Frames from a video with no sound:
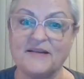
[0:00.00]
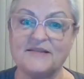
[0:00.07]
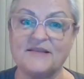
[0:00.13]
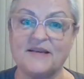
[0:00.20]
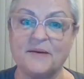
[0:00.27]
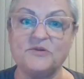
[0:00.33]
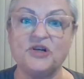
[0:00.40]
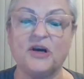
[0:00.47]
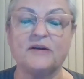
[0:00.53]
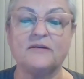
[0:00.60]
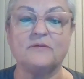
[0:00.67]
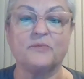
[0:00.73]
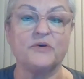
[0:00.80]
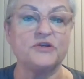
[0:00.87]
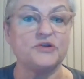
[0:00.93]
subject,
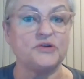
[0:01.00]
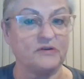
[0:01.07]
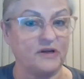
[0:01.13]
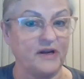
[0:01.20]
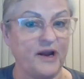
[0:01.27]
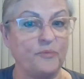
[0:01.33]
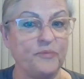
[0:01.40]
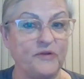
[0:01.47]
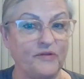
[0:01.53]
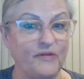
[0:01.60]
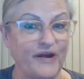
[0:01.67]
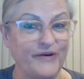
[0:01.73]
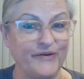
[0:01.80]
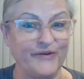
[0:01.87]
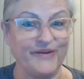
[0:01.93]
which could help you
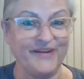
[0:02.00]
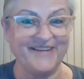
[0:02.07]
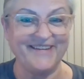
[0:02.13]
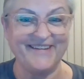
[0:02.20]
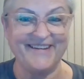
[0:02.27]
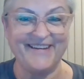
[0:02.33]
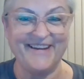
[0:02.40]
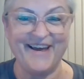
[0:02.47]
later in